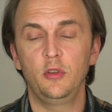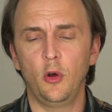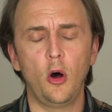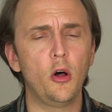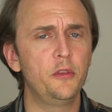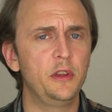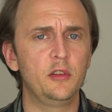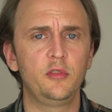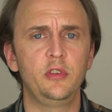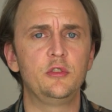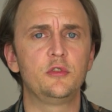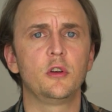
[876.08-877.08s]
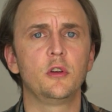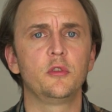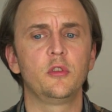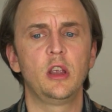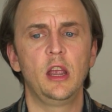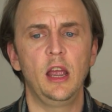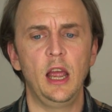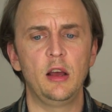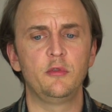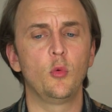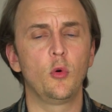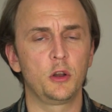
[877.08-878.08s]
all these features
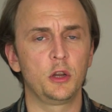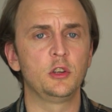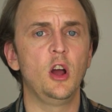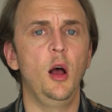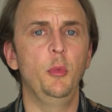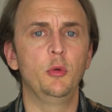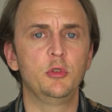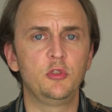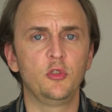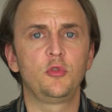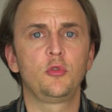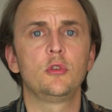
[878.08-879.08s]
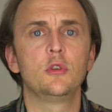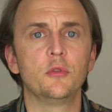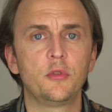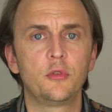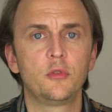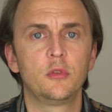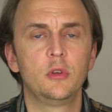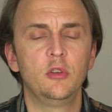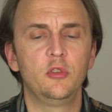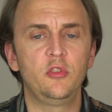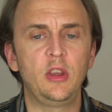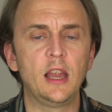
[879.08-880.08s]
have a word in common, which is truth.
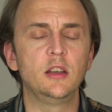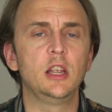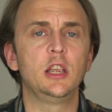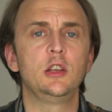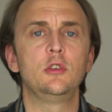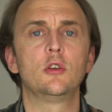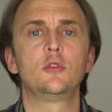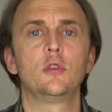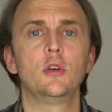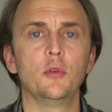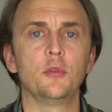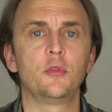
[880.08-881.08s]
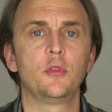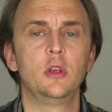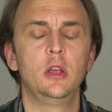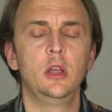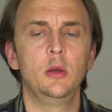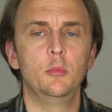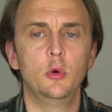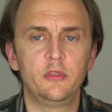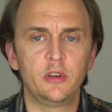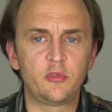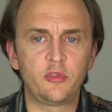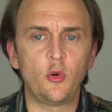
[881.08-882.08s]
Standing in your truth,
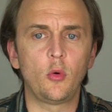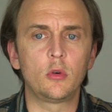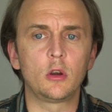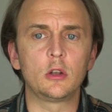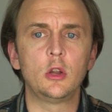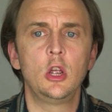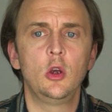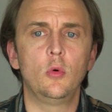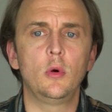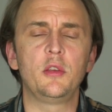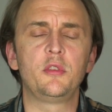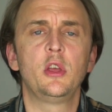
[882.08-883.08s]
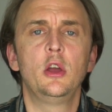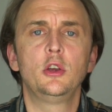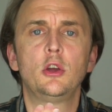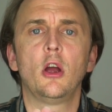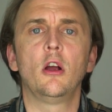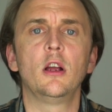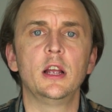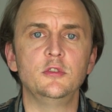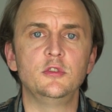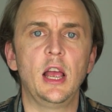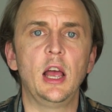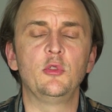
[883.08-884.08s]
moving forward with
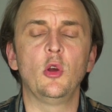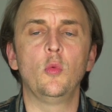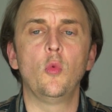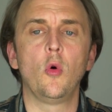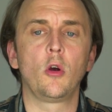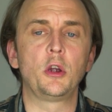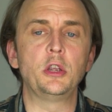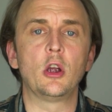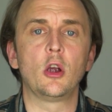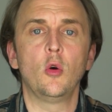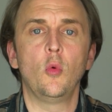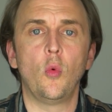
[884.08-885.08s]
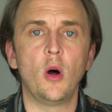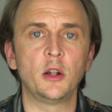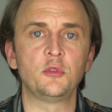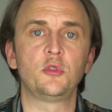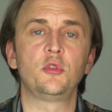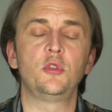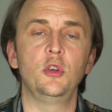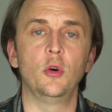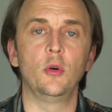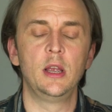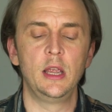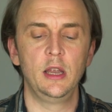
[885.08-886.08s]
courage as a warrior wants to